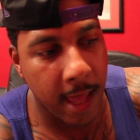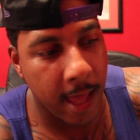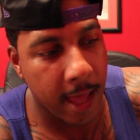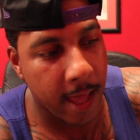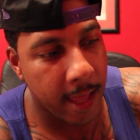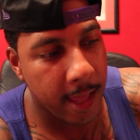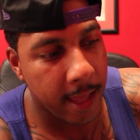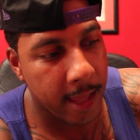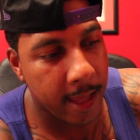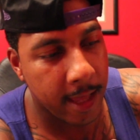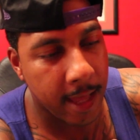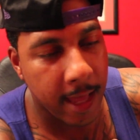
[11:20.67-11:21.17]

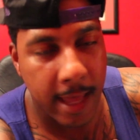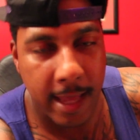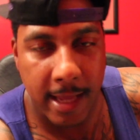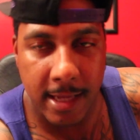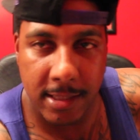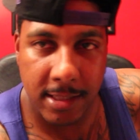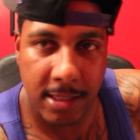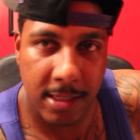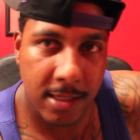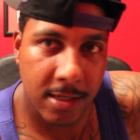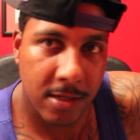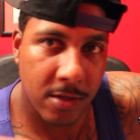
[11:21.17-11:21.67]
I
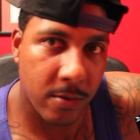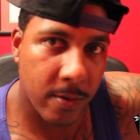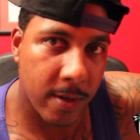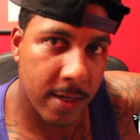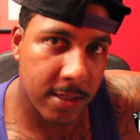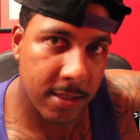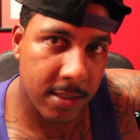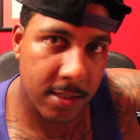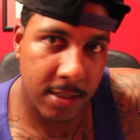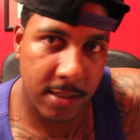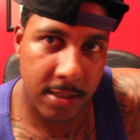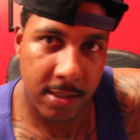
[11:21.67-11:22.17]
answer your
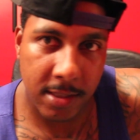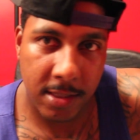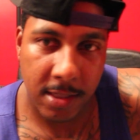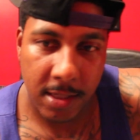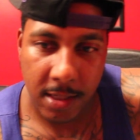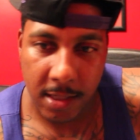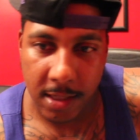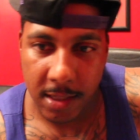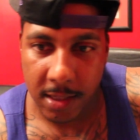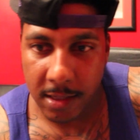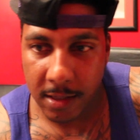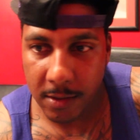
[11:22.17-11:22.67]
questions.
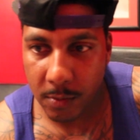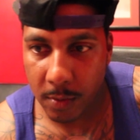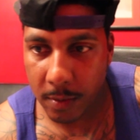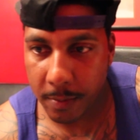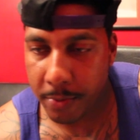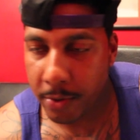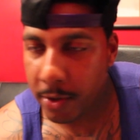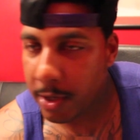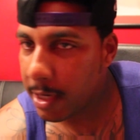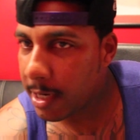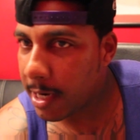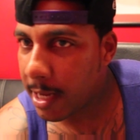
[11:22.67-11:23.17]
We
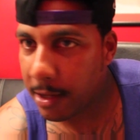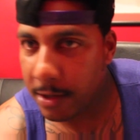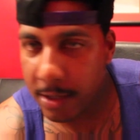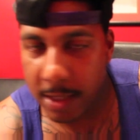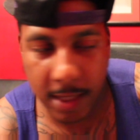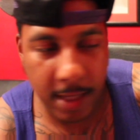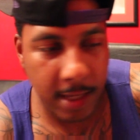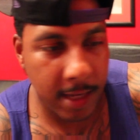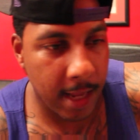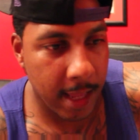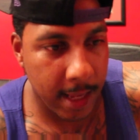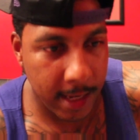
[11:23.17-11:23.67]
put it out
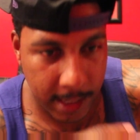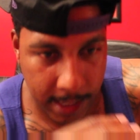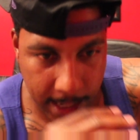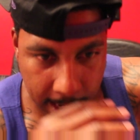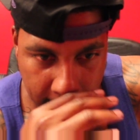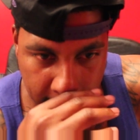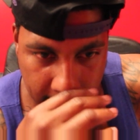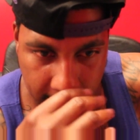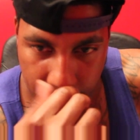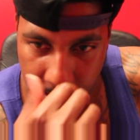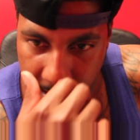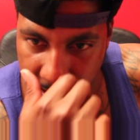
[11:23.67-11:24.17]
there like
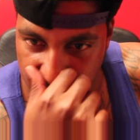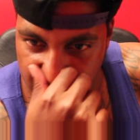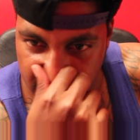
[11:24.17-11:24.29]
that.